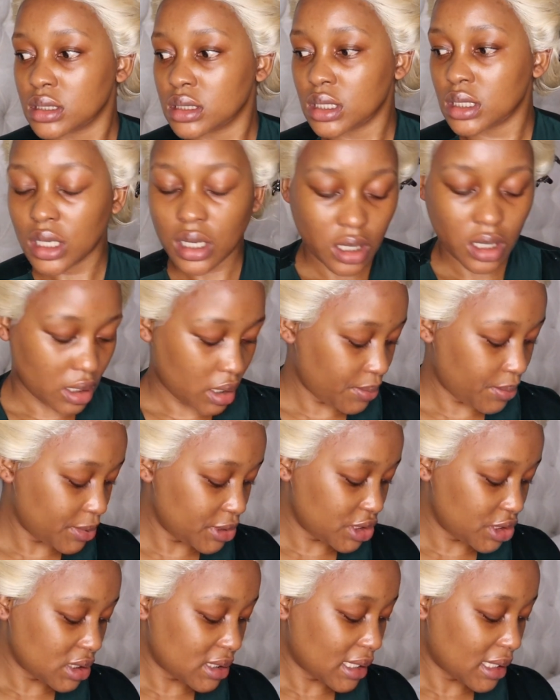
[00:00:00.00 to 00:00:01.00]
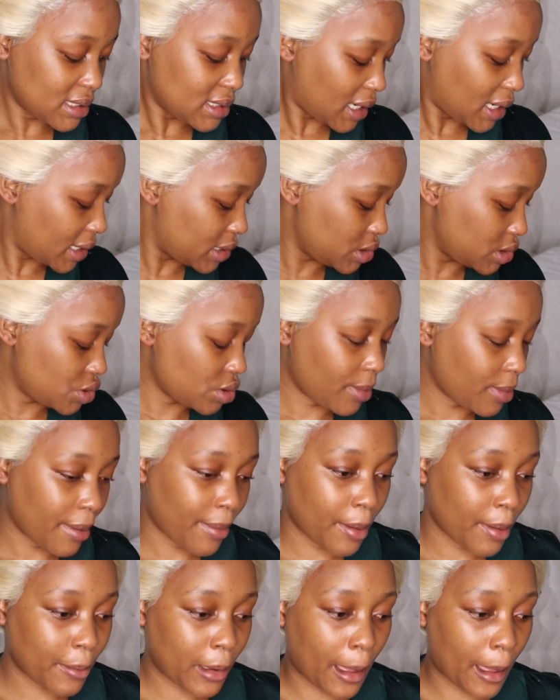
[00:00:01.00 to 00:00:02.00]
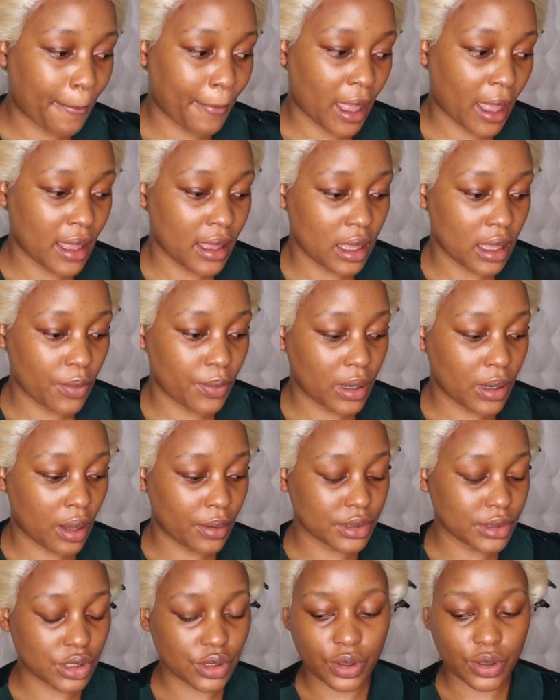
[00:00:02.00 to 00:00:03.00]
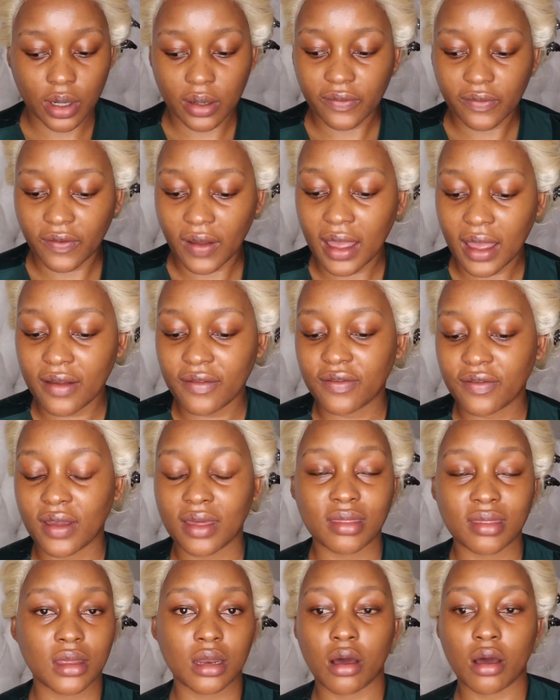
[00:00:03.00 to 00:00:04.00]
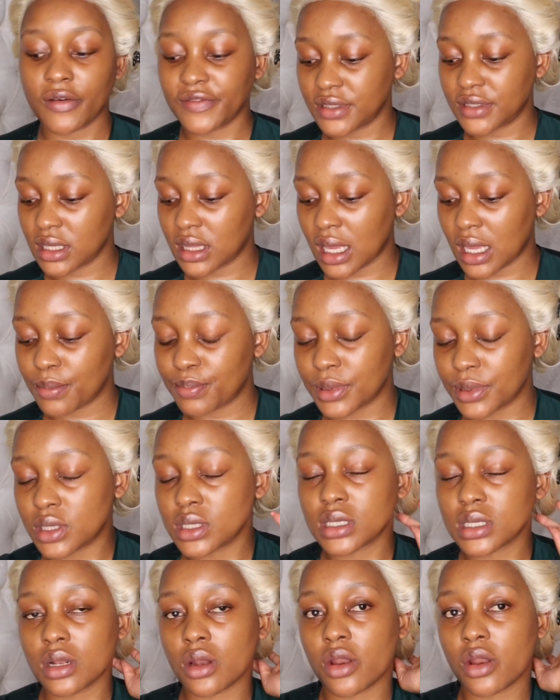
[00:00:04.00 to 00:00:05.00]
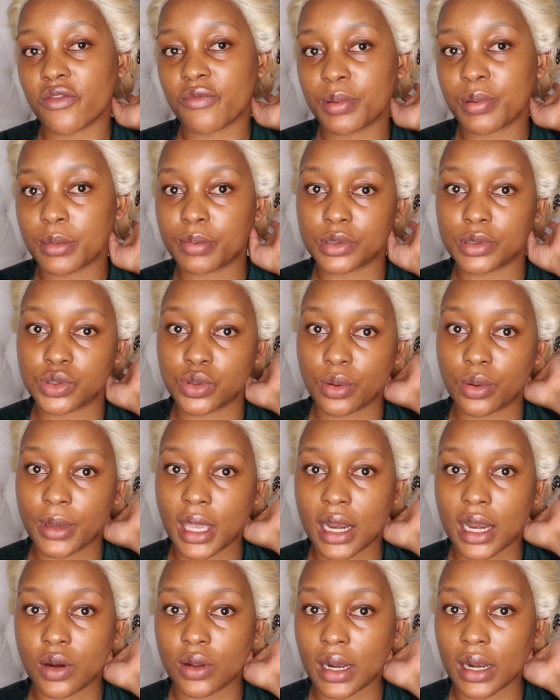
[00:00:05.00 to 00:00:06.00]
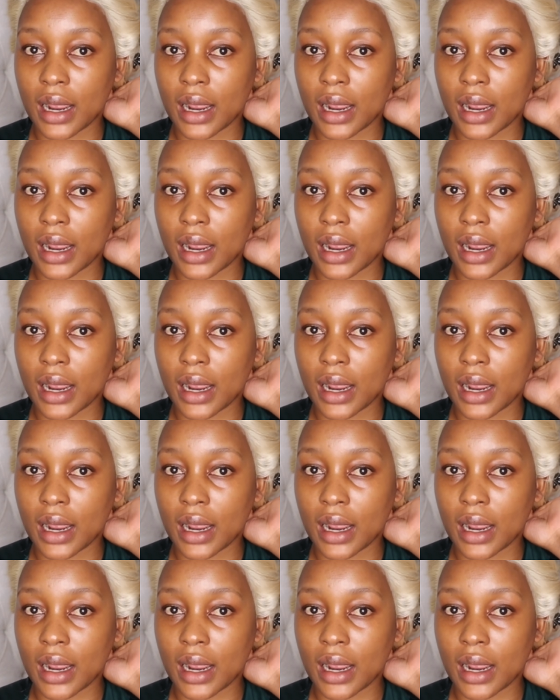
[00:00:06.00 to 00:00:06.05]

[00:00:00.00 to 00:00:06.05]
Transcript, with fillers: yeah, it was just untidy. So my mom cut my hair when I was in grade five. And then after that, because a lot of people told me I looked